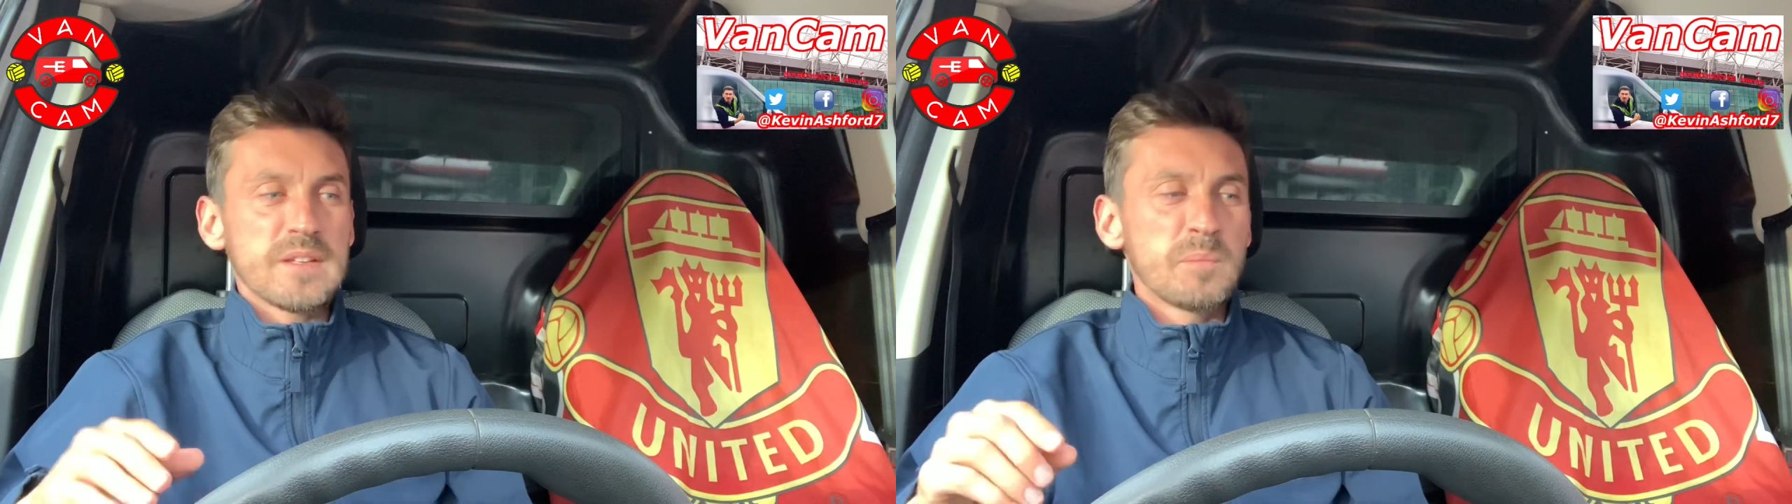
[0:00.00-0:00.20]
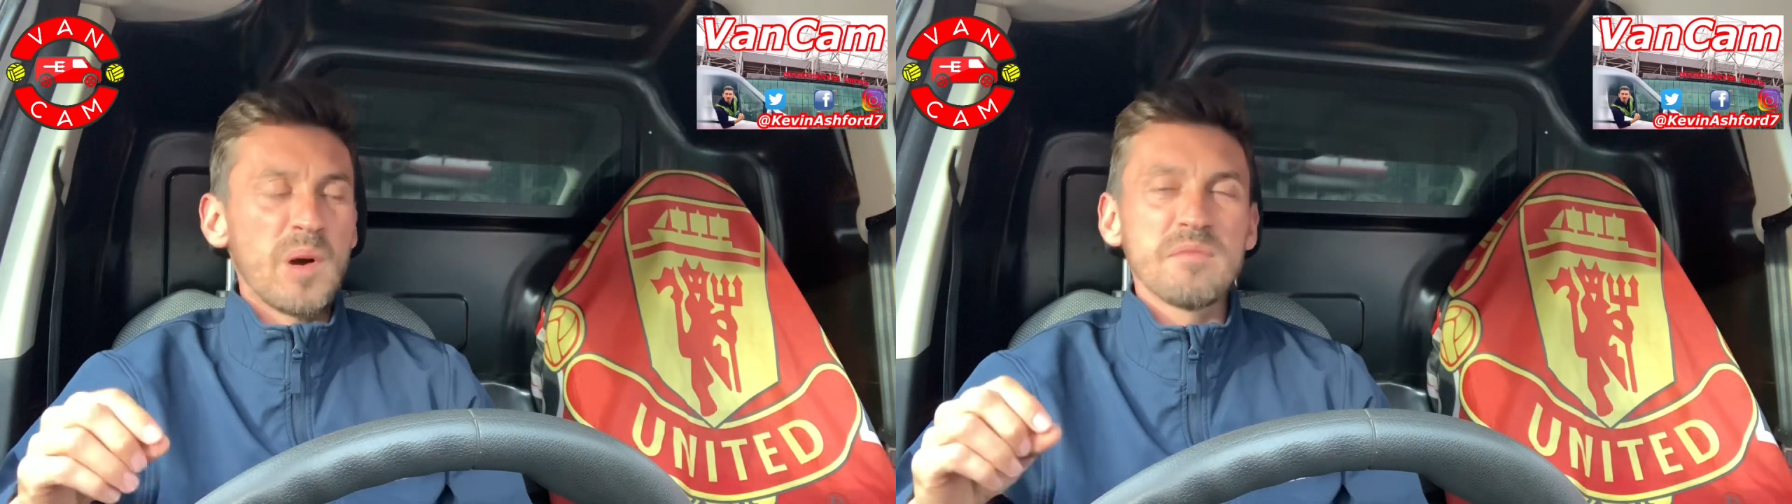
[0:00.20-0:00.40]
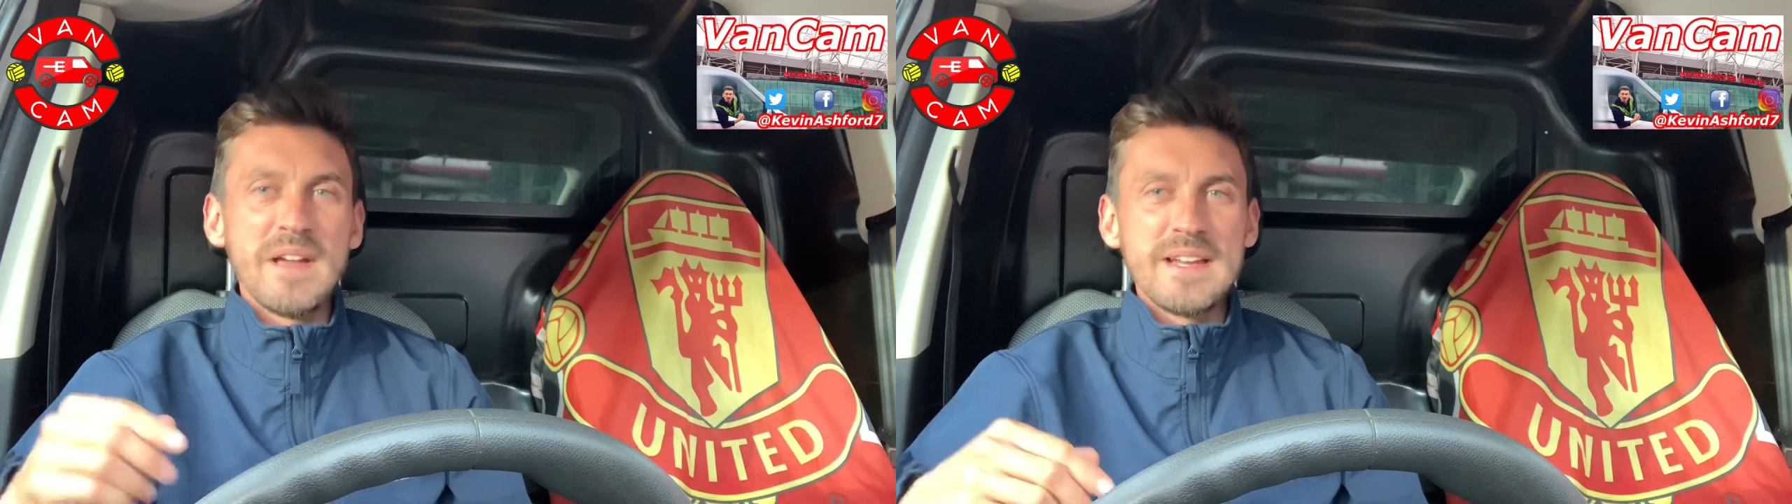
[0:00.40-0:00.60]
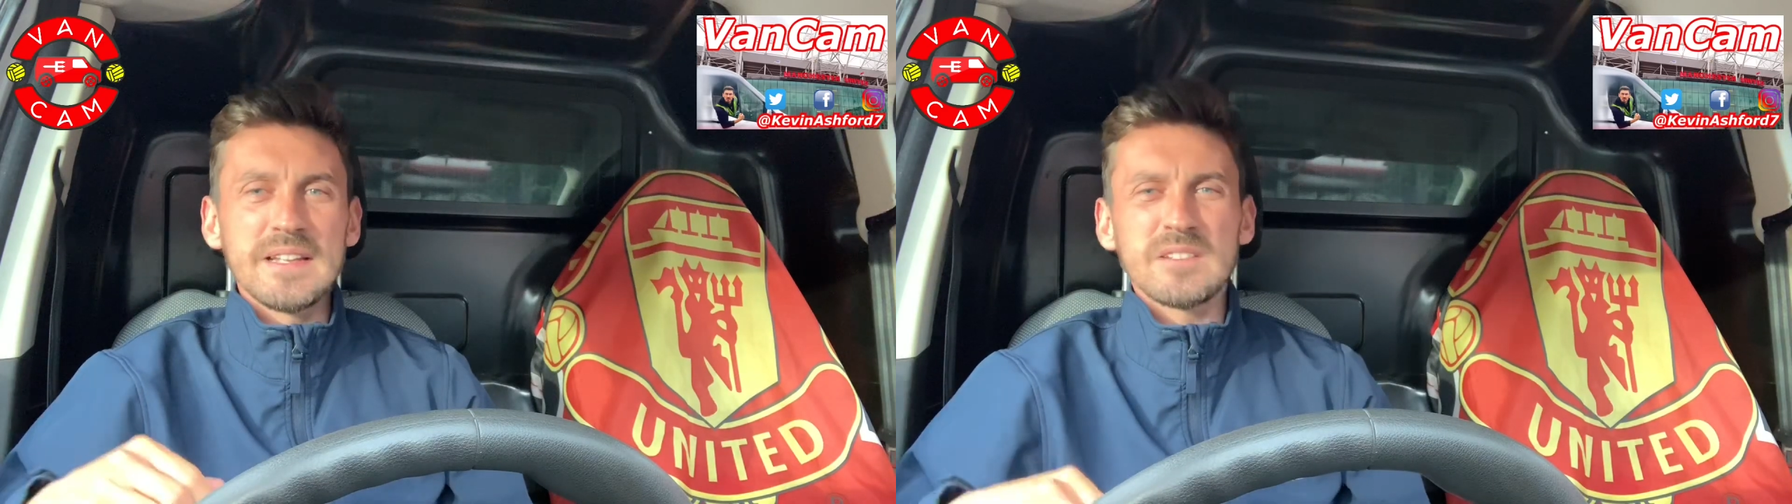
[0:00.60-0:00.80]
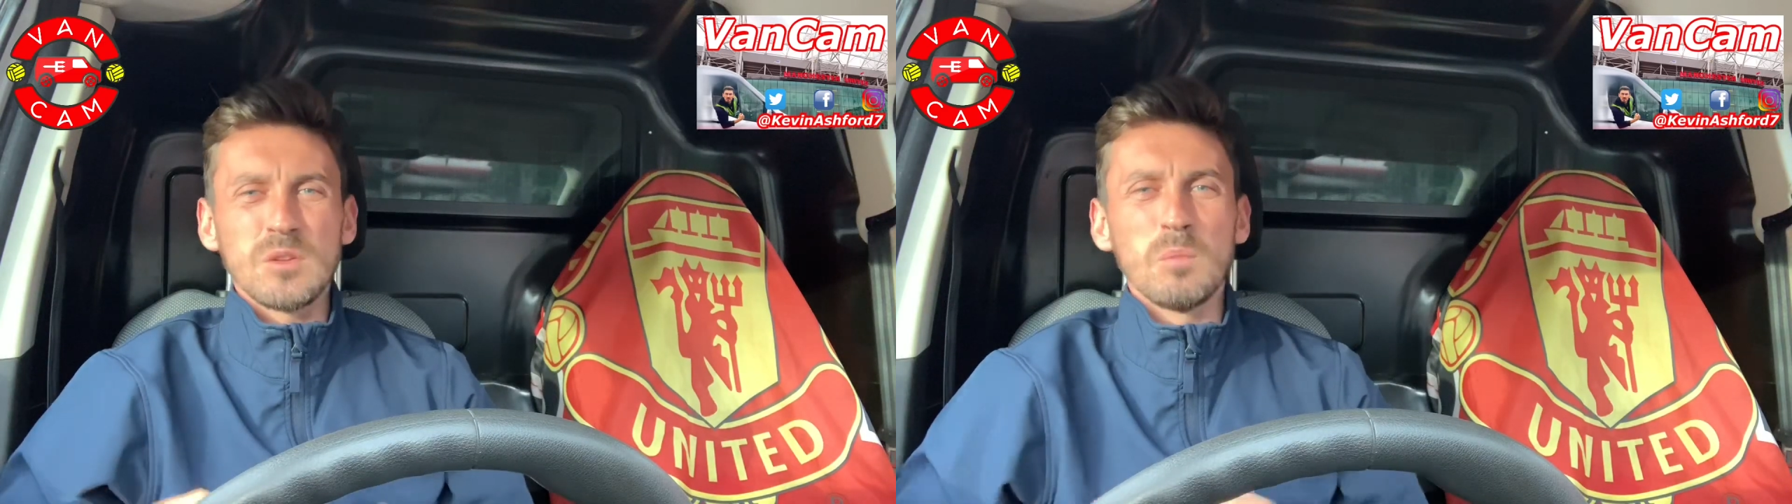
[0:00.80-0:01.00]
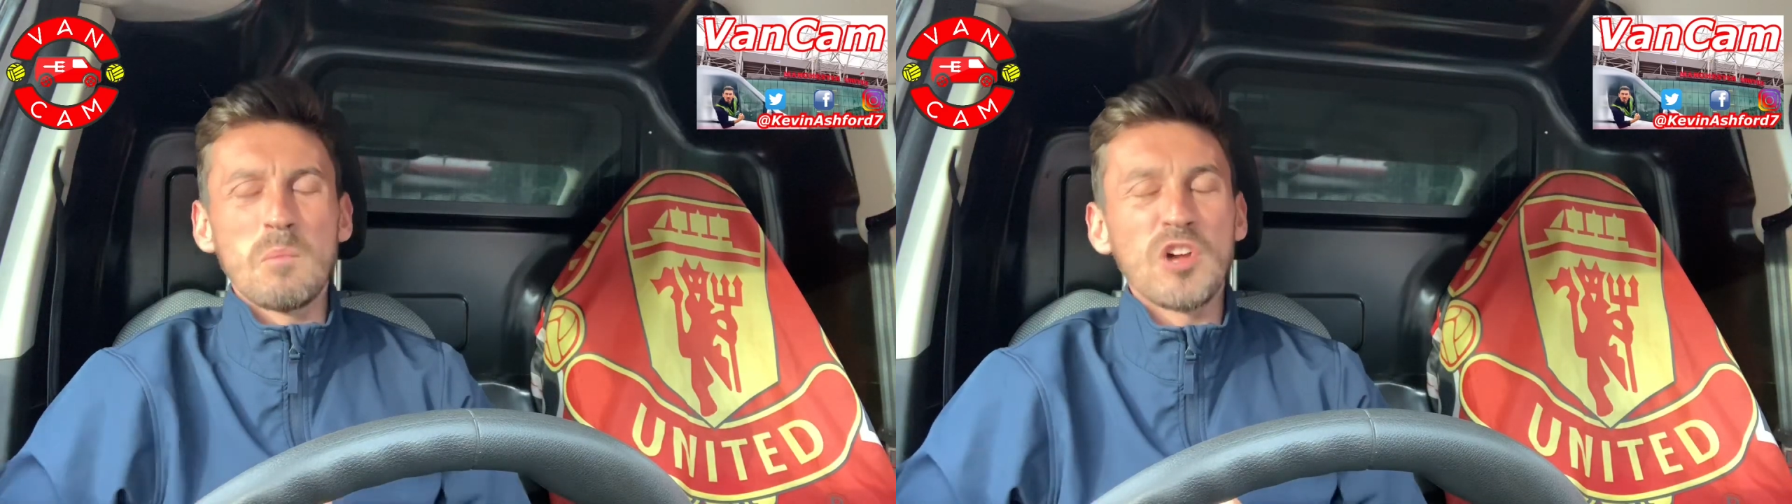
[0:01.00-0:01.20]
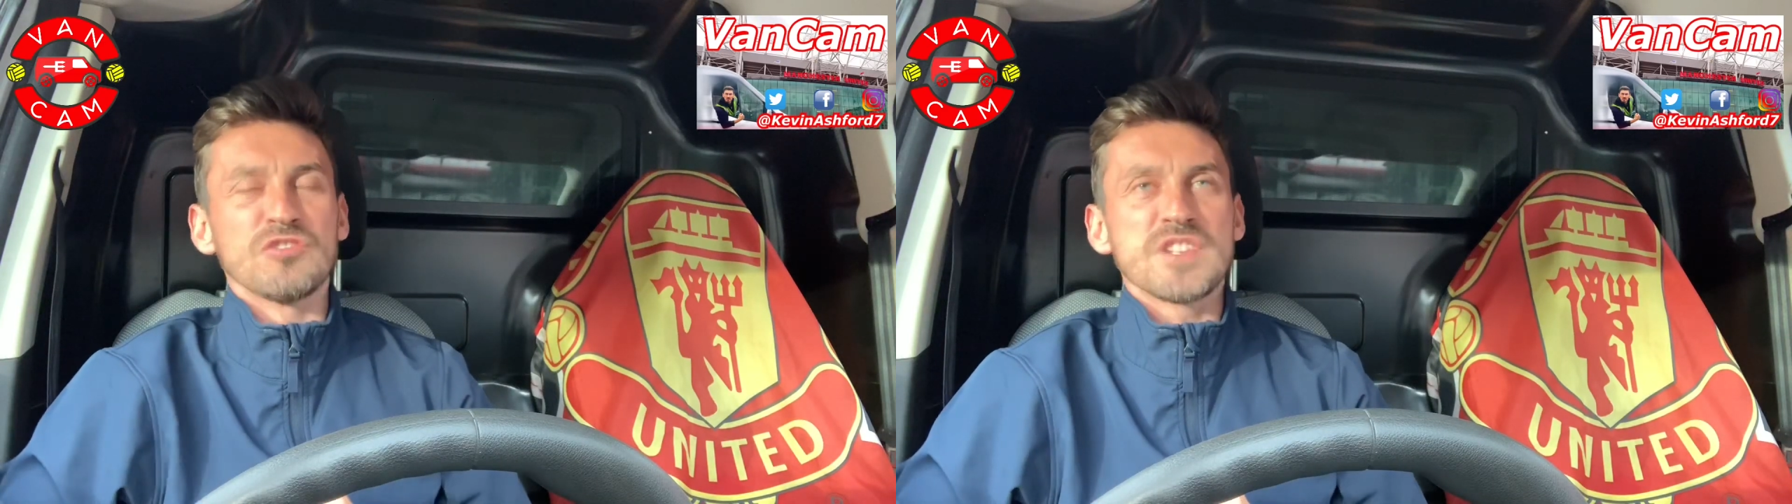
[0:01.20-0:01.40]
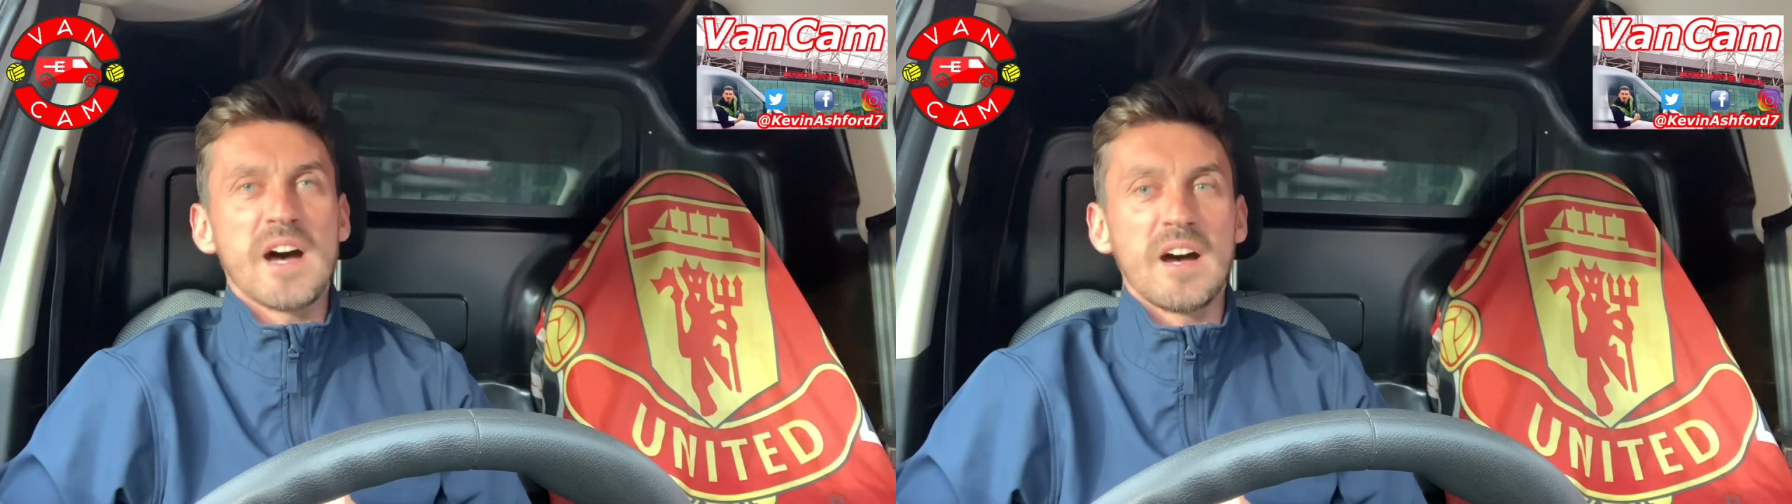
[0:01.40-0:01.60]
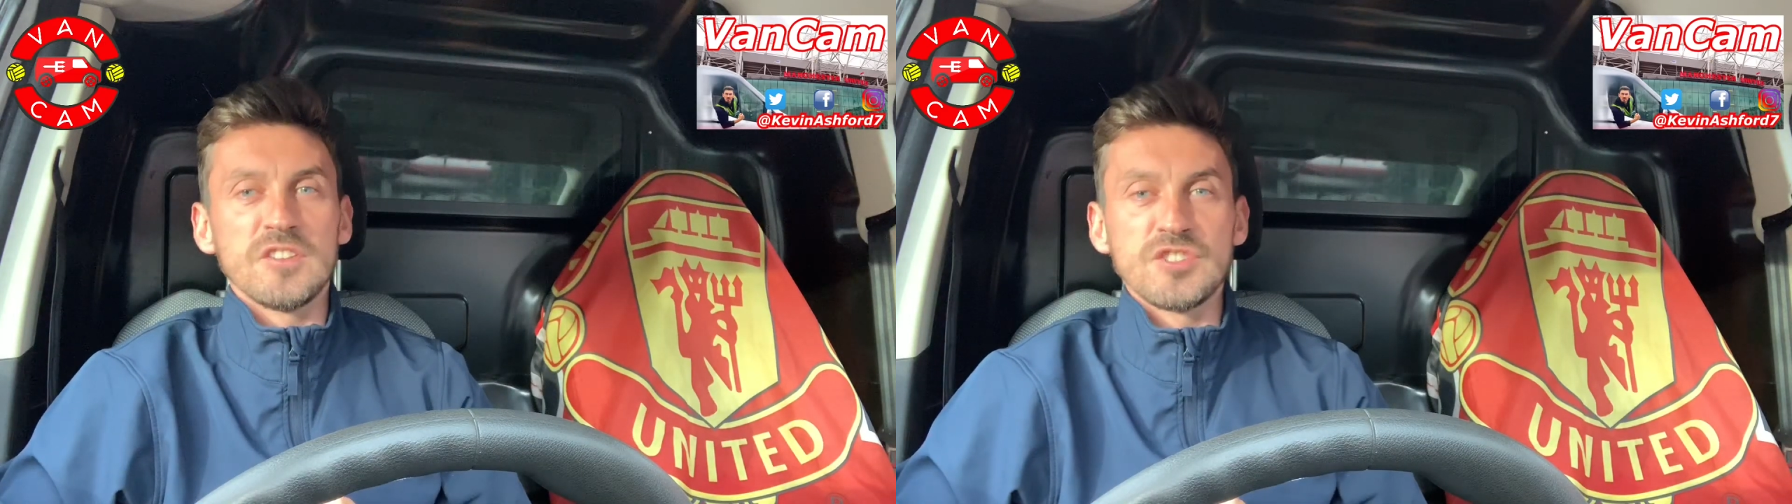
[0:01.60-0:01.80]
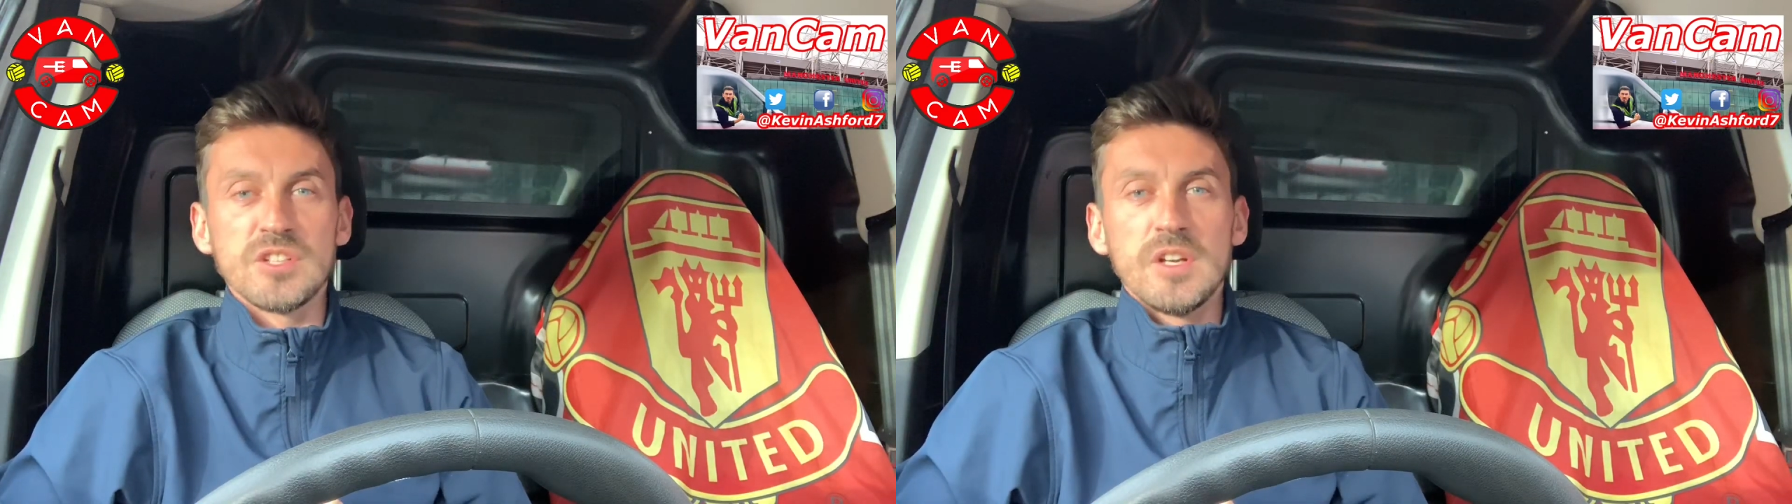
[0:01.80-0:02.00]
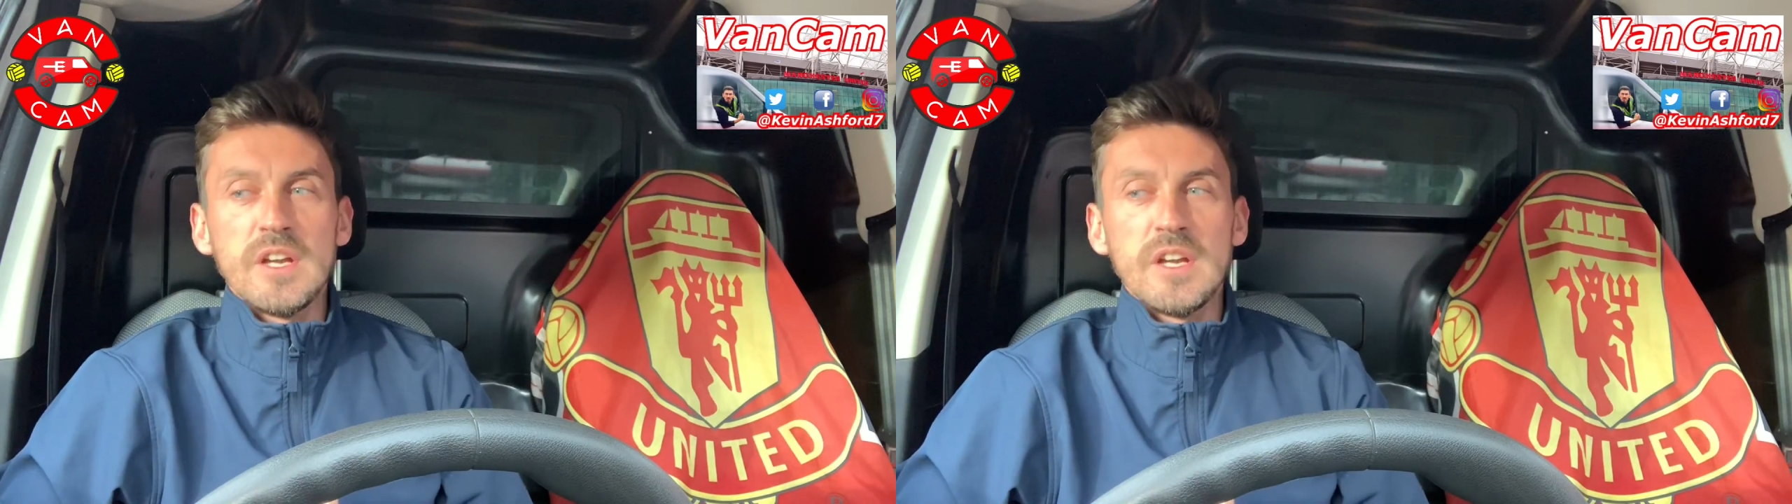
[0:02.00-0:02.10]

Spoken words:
but I've made a little montage,